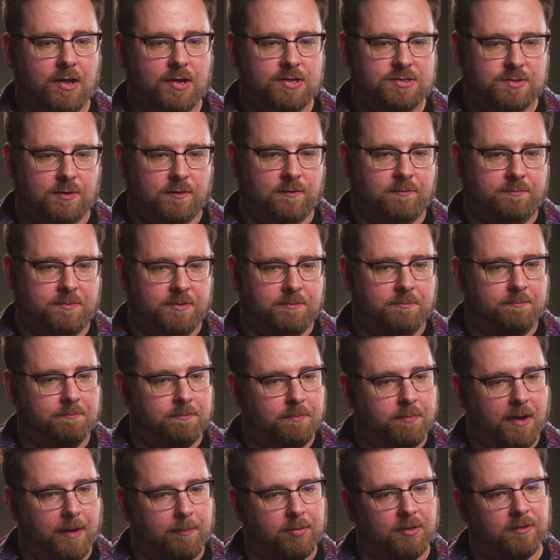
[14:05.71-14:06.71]
sort of
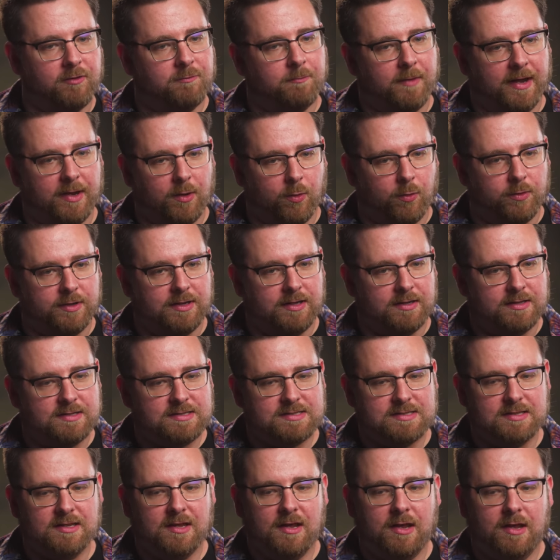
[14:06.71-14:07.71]
bubble of my
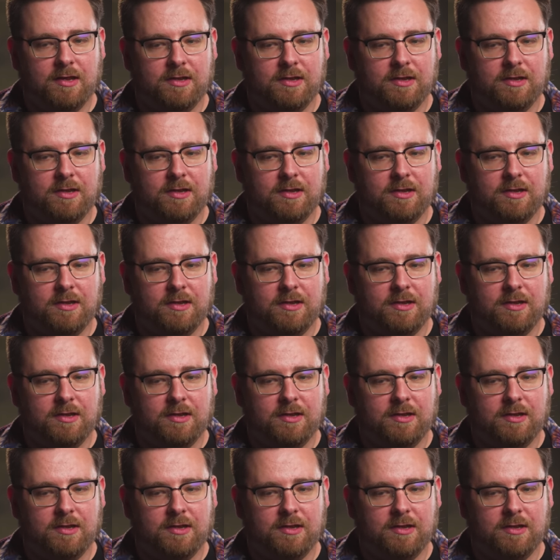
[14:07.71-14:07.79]
audience.